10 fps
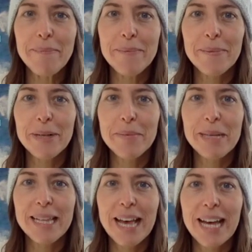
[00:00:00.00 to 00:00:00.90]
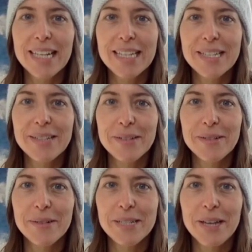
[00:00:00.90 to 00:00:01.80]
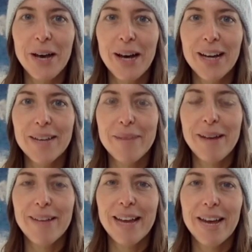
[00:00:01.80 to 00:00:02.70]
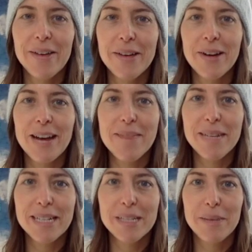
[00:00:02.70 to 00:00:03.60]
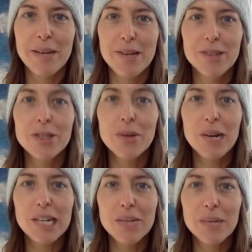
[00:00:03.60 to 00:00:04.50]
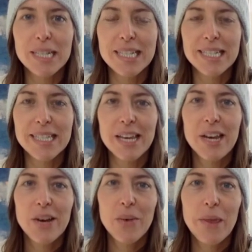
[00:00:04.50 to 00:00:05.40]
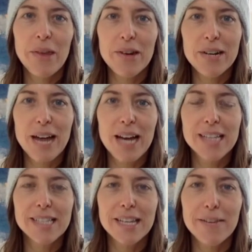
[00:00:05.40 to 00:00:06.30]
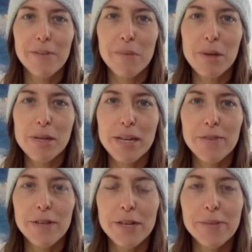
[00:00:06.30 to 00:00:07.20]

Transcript: Would be glad to talk about how you're aiming to spend your soaring 20s, whether or not it's an even birthday for you.